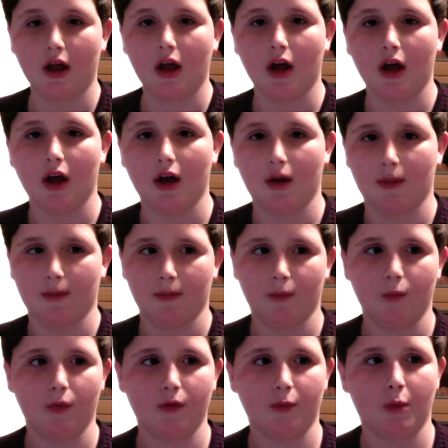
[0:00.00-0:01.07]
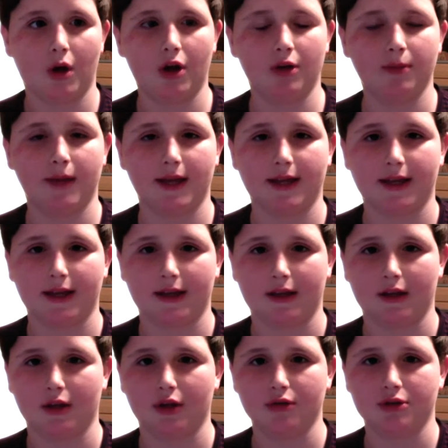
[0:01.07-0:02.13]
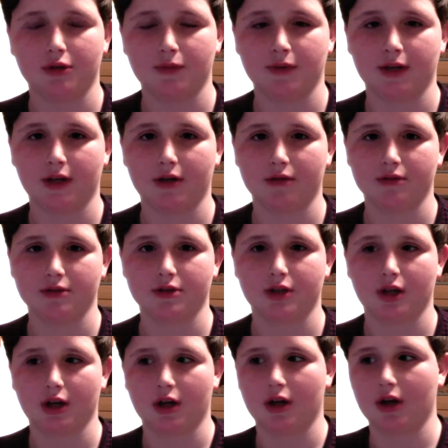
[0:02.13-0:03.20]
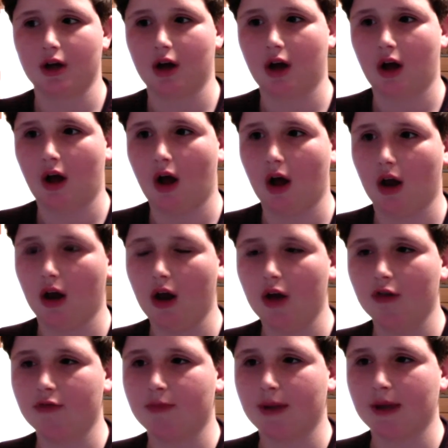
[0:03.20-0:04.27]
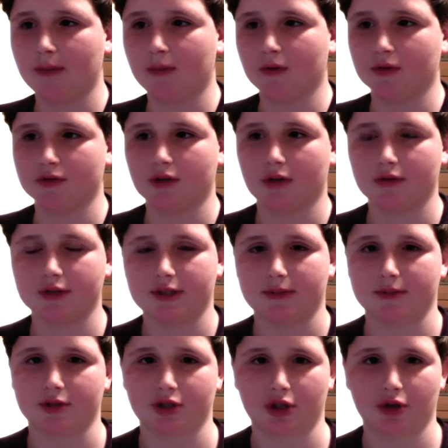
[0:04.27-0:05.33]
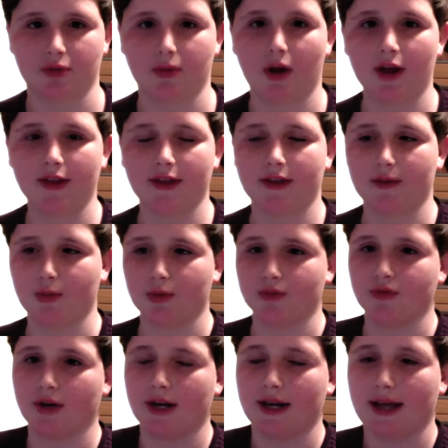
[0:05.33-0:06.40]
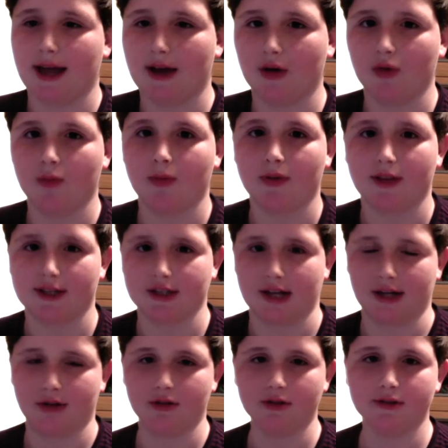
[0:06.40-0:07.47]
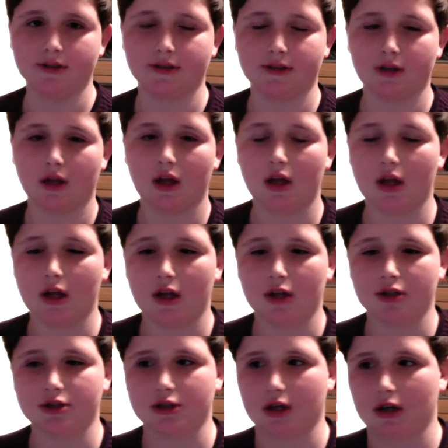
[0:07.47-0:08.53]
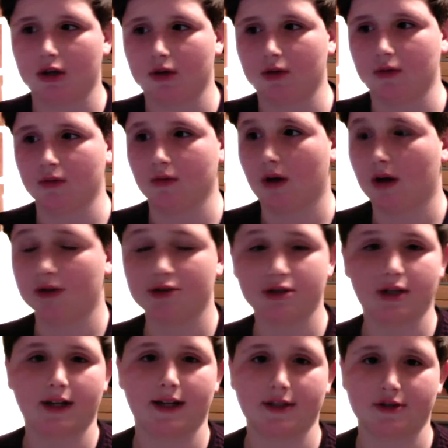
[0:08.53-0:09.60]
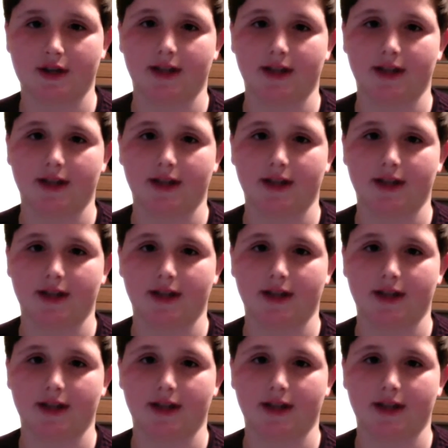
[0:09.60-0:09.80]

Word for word: um, while making YouTube videos that a lot of people don't seem to do, but I think would really help their channels. So I'm just going to get straight